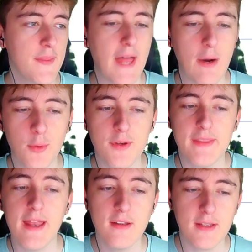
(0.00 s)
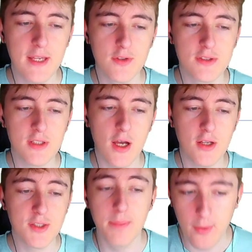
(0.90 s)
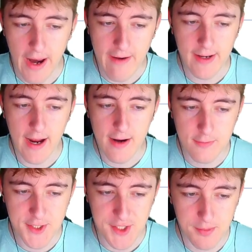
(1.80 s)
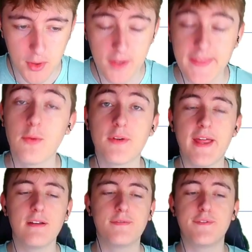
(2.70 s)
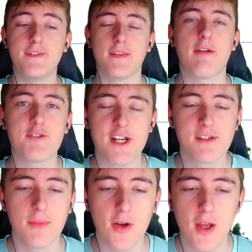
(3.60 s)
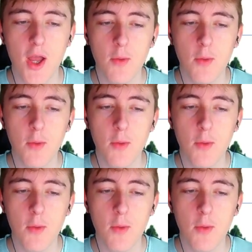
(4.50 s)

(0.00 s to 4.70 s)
That would then give us a support area at rejection block. That would then fulfill that rejection block.